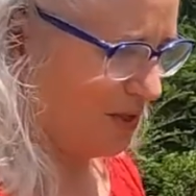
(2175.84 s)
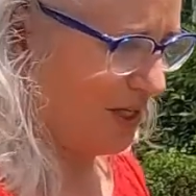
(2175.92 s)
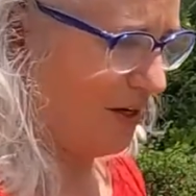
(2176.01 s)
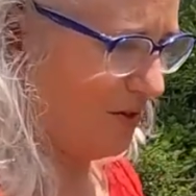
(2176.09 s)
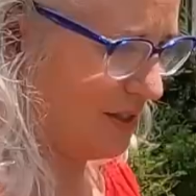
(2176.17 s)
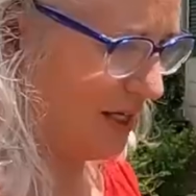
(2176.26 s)
more
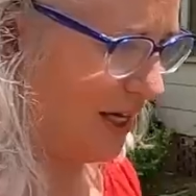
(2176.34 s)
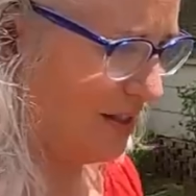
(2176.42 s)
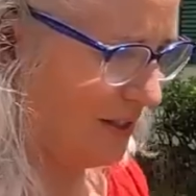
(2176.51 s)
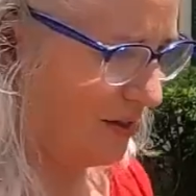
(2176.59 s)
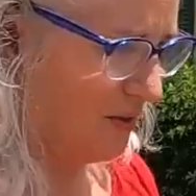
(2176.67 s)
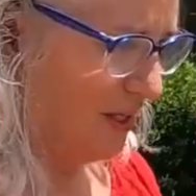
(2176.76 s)
tales than
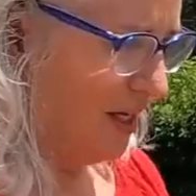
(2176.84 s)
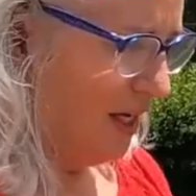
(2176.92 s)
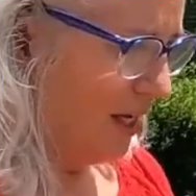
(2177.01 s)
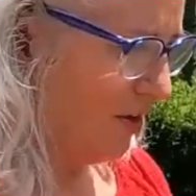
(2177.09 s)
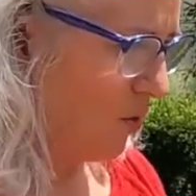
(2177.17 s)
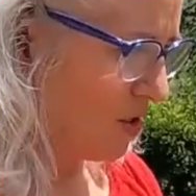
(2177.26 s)
I do.
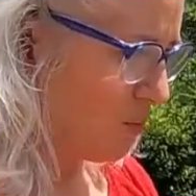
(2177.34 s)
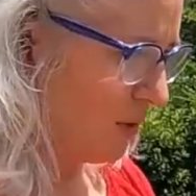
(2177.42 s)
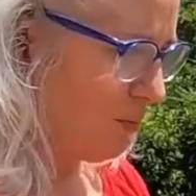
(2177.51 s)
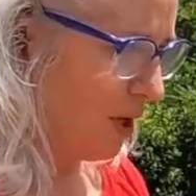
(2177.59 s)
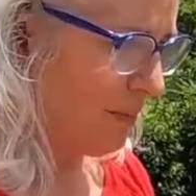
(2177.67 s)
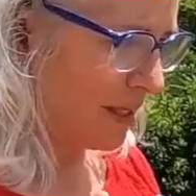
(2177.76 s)
And of course,
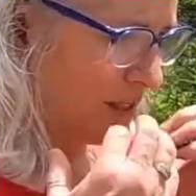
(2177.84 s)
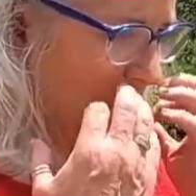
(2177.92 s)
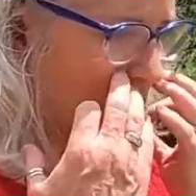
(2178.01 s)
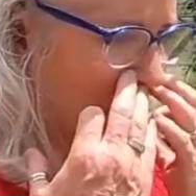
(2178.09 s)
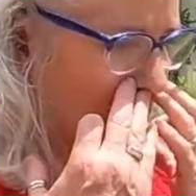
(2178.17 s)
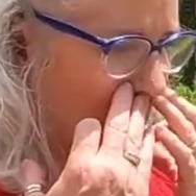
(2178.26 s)
my
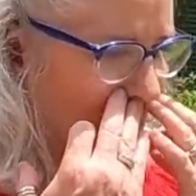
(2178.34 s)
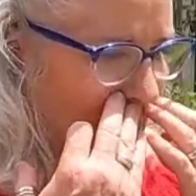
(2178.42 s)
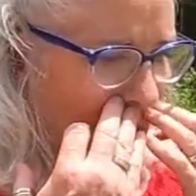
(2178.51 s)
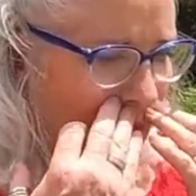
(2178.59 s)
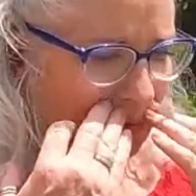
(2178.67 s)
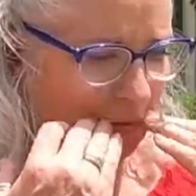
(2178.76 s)
sister,
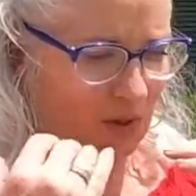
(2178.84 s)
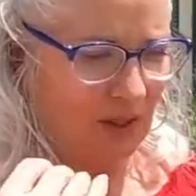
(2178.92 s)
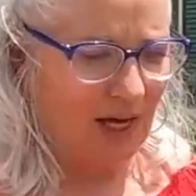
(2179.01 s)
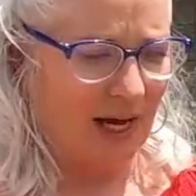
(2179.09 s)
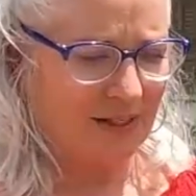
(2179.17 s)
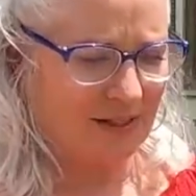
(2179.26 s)
when we
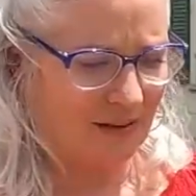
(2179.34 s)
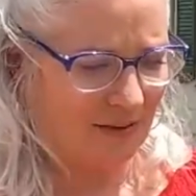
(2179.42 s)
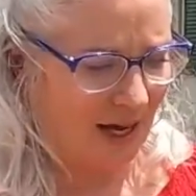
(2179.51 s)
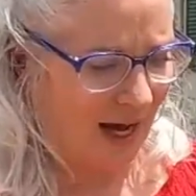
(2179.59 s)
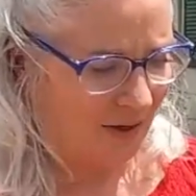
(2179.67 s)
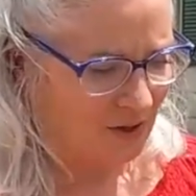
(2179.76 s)
realized that
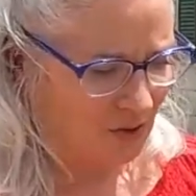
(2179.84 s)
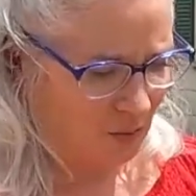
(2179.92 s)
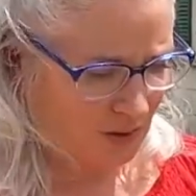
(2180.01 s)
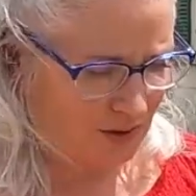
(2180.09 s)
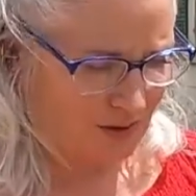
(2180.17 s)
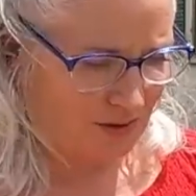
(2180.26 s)
the house
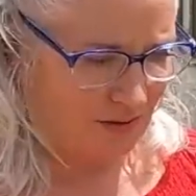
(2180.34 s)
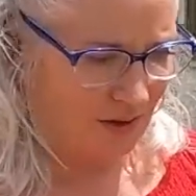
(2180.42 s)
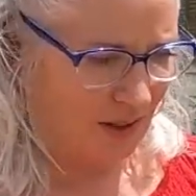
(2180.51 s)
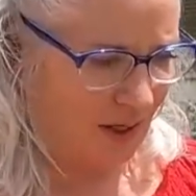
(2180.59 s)
was,